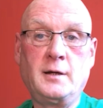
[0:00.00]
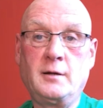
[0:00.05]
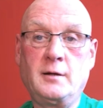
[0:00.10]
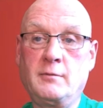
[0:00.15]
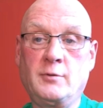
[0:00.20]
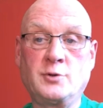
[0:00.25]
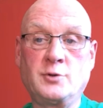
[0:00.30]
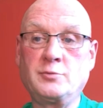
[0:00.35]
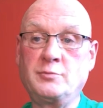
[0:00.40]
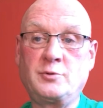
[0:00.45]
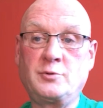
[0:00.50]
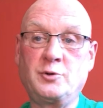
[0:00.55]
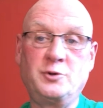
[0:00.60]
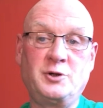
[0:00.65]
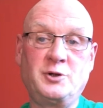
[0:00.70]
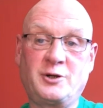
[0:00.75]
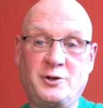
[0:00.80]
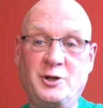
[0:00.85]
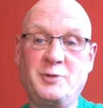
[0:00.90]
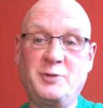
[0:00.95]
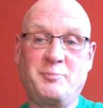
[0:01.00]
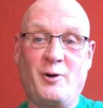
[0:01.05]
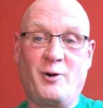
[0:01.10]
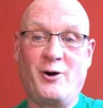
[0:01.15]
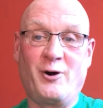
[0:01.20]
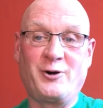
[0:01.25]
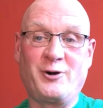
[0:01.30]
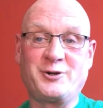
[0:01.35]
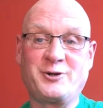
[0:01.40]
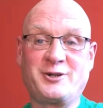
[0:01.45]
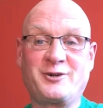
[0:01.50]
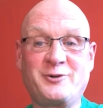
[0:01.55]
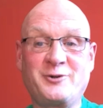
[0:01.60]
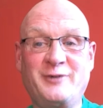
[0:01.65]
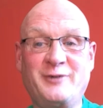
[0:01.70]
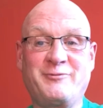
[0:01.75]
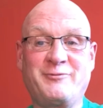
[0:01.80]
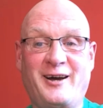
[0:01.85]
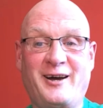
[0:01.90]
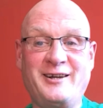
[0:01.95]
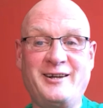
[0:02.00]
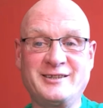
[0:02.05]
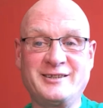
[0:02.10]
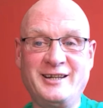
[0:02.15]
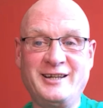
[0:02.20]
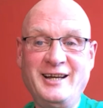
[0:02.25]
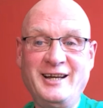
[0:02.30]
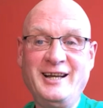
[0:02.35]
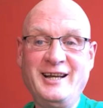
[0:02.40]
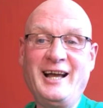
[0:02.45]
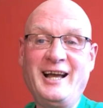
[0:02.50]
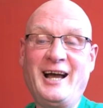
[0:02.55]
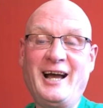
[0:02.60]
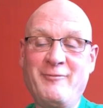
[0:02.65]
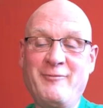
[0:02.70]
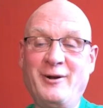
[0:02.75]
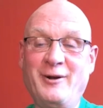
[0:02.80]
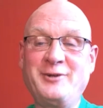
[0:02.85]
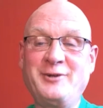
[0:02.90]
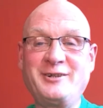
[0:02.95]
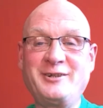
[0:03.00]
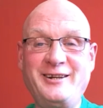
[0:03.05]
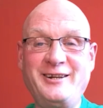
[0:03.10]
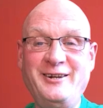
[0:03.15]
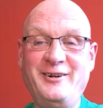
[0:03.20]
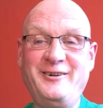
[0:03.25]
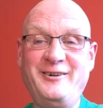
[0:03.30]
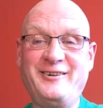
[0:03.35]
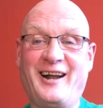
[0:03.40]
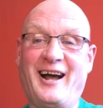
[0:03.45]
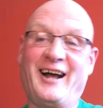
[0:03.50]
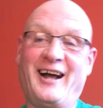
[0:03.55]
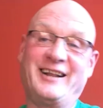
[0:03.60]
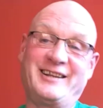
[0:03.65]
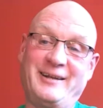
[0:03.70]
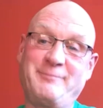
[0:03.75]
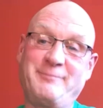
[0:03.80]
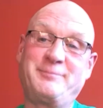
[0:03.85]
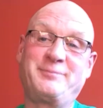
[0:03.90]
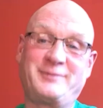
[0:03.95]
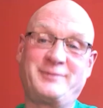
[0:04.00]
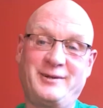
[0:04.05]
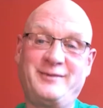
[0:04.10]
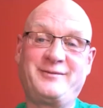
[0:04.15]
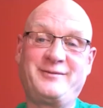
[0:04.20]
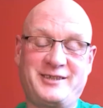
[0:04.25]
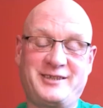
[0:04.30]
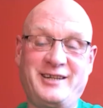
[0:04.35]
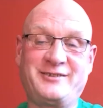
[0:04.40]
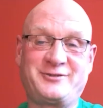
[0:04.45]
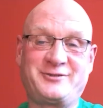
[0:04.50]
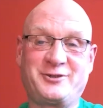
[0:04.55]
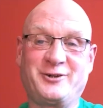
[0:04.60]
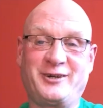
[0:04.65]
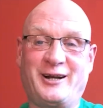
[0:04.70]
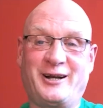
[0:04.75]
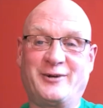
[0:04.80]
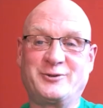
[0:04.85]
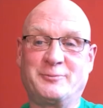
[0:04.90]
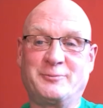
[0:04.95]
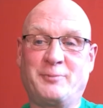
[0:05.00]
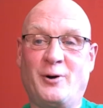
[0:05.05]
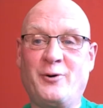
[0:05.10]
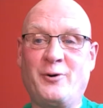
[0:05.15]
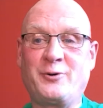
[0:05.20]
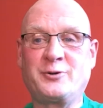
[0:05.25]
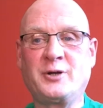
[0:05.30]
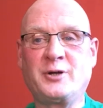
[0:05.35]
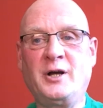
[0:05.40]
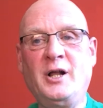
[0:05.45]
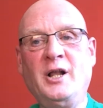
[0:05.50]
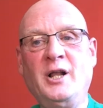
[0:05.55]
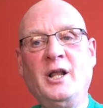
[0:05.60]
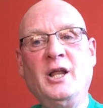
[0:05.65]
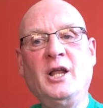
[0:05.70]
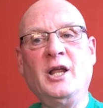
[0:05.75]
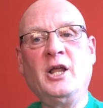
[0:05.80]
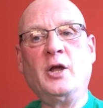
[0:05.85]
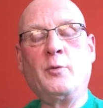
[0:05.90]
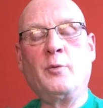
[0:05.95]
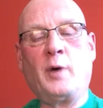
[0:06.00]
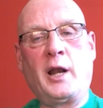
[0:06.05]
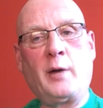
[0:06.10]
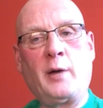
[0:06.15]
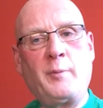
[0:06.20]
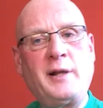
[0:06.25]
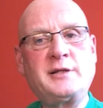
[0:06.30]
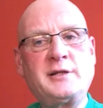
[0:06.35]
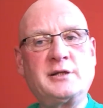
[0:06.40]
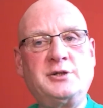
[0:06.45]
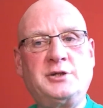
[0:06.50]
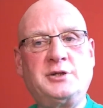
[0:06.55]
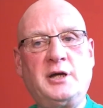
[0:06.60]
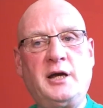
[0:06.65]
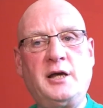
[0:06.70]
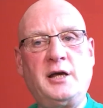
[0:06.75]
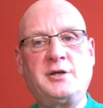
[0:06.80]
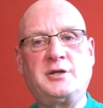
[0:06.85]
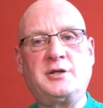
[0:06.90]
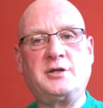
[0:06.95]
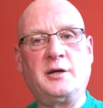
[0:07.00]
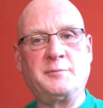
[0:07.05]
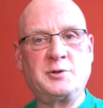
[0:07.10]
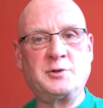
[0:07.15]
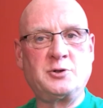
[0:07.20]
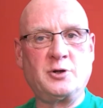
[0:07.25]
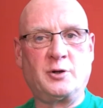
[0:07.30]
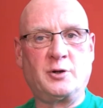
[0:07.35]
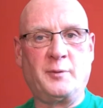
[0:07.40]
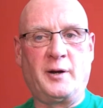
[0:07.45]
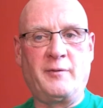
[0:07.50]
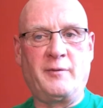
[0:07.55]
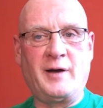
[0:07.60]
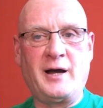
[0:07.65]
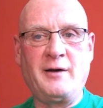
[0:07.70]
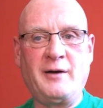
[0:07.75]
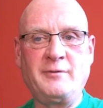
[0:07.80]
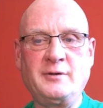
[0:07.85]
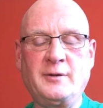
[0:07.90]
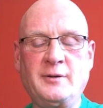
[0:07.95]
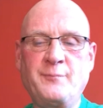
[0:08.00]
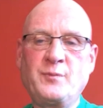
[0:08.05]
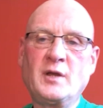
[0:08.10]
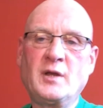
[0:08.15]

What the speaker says: Wasn't could you box, could you fight? And once they knew that, they taught you how to box. When I went to Jersey, it was the other way around.